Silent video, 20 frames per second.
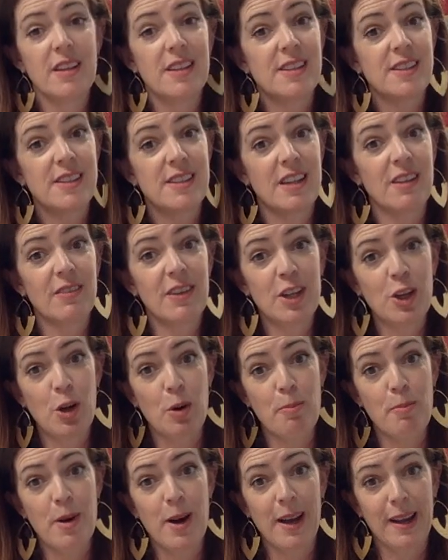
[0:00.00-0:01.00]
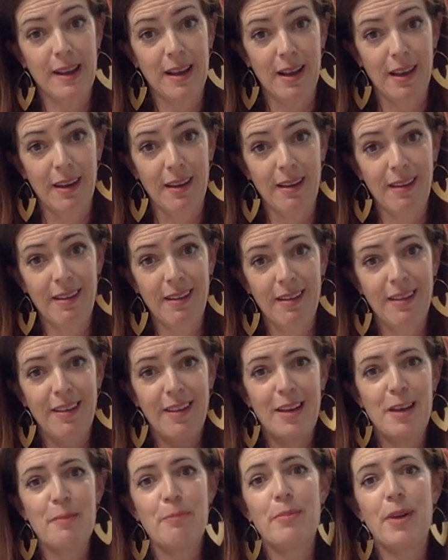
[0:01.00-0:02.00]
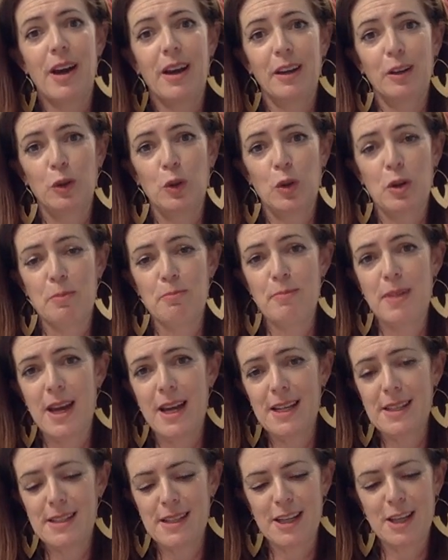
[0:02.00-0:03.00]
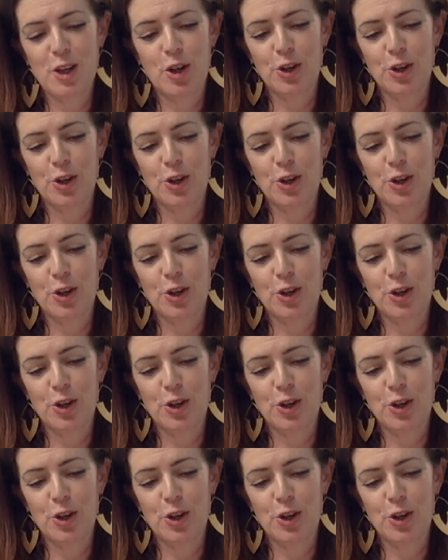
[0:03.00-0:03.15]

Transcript: It's definitely not my colour, but it'll look amazing